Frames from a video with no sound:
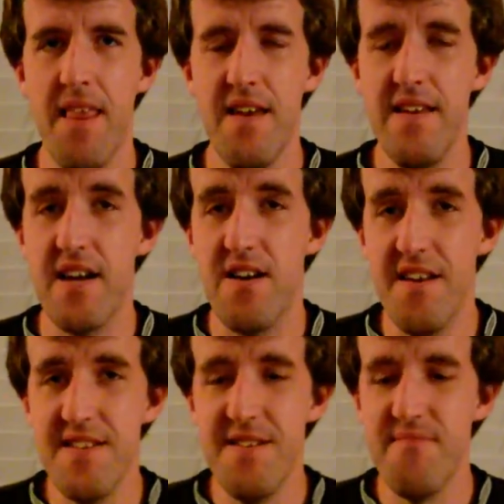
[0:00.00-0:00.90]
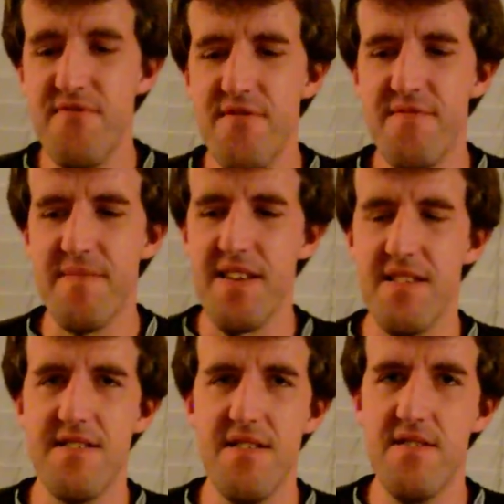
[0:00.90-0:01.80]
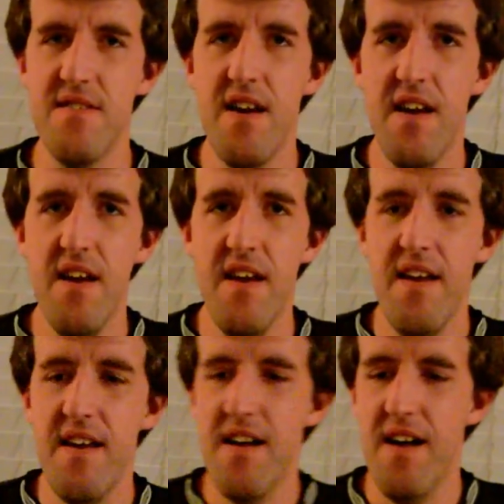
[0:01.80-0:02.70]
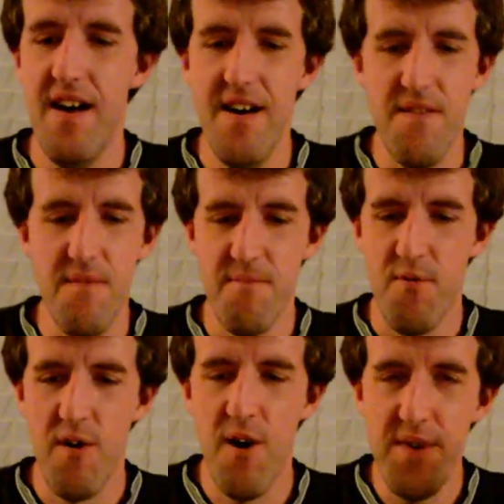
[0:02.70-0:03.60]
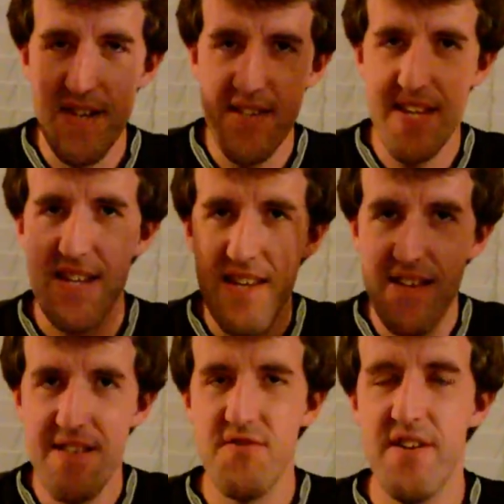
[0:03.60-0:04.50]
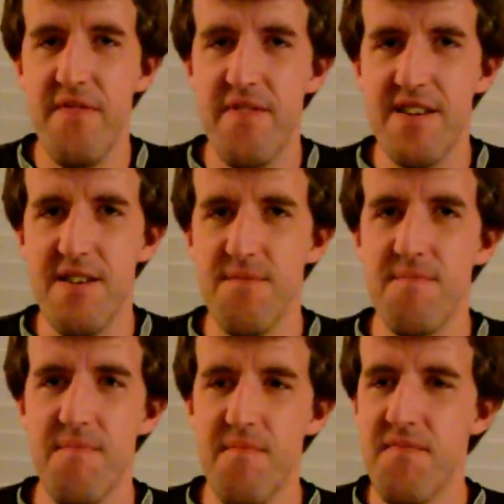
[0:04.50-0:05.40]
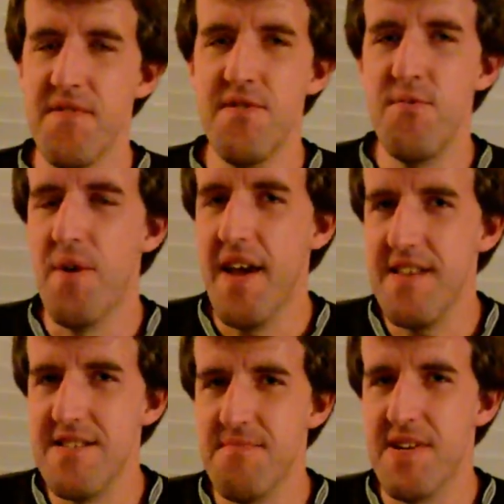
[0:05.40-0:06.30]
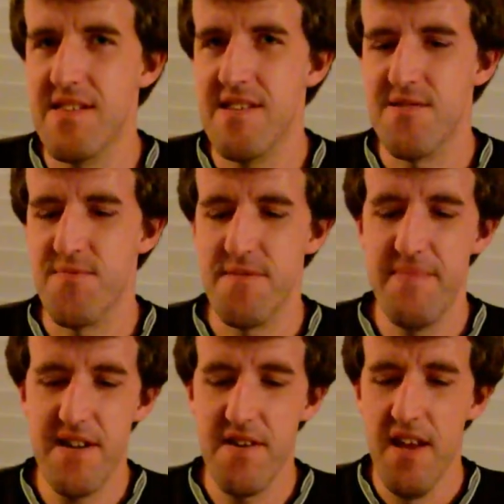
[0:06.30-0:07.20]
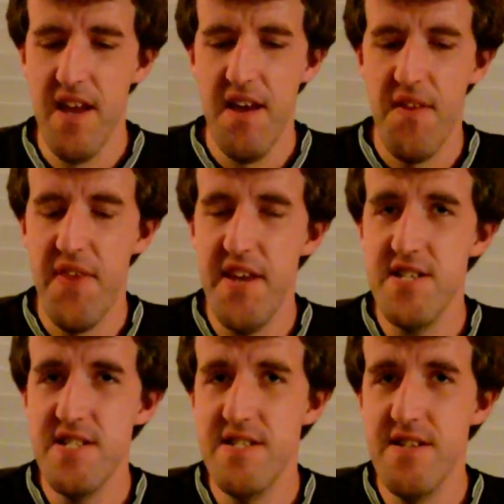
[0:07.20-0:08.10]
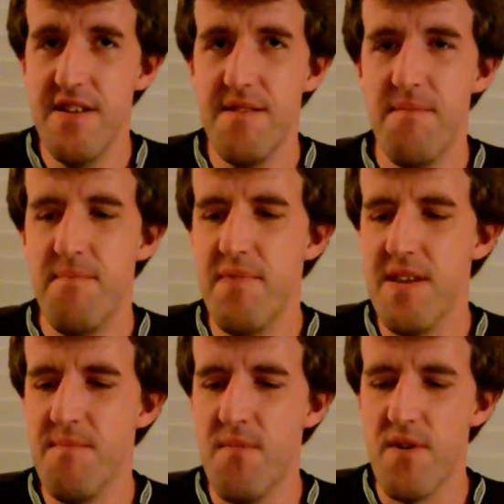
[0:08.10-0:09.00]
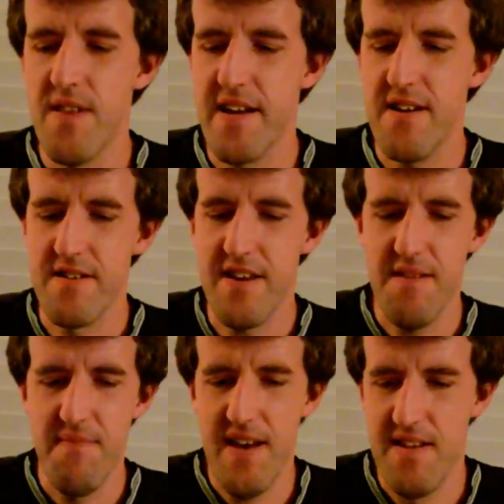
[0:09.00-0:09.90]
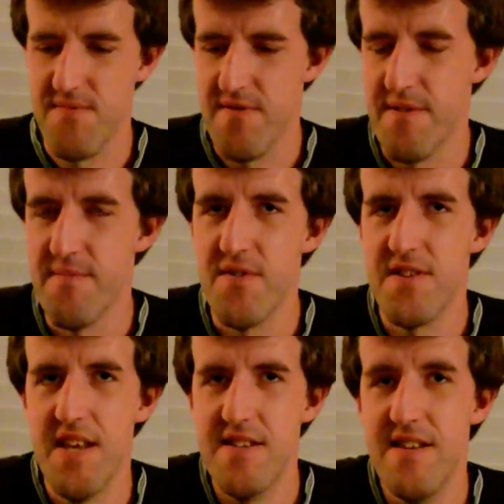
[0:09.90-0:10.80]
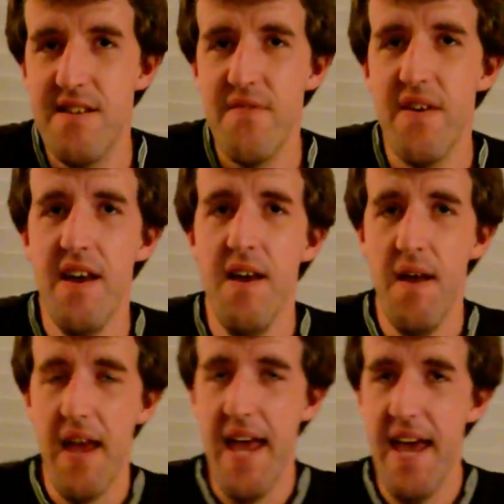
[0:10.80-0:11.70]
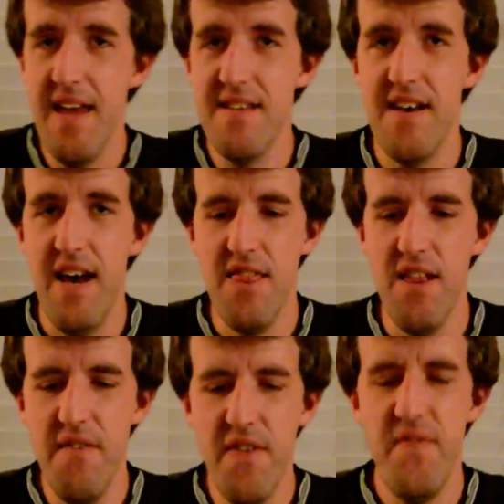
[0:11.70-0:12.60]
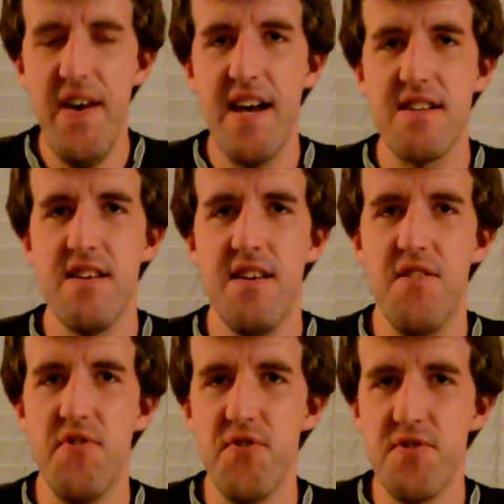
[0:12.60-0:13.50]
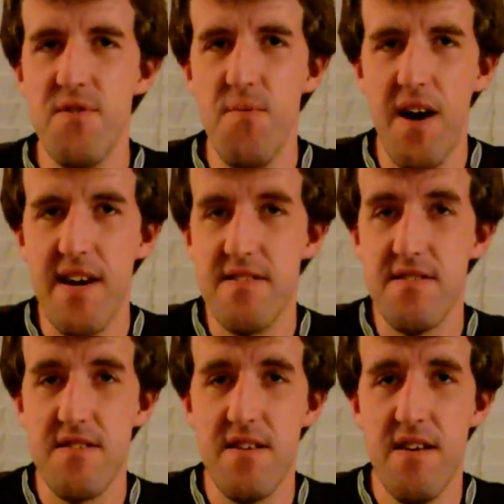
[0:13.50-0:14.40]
Yeah, constant improvement. So we're always thinking, trying to figure out new ways to make things work better. This should be more like arcade pads, where they're more sensitive. And I love the fact that there's no wires,